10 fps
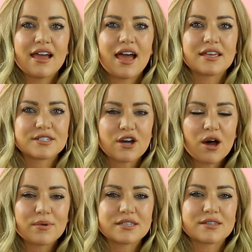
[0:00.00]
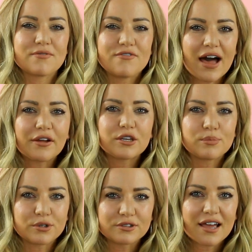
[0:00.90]
has taught me some
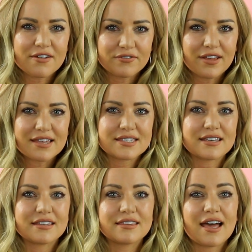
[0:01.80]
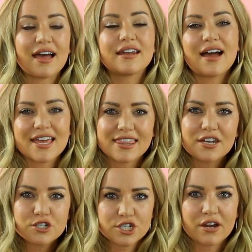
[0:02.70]
valuable life lesson that I
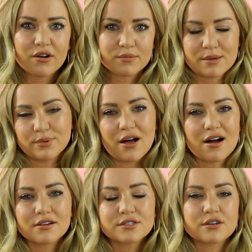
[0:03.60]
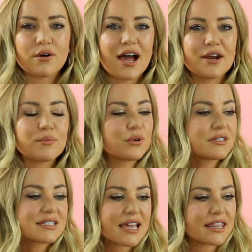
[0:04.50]
then share on my blog. So I
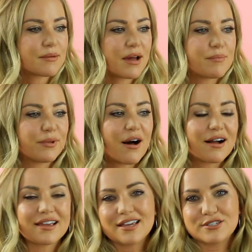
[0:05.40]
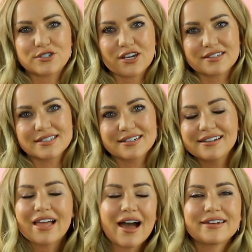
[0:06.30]
wouldn't say that my blog is just
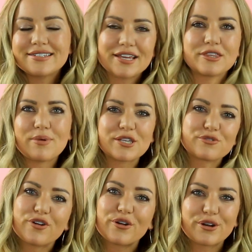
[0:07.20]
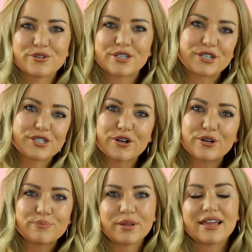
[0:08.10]
how to take the best photos in a
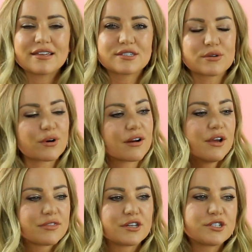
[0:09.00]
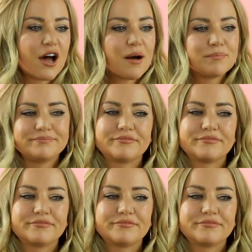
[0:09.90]
certain place or the top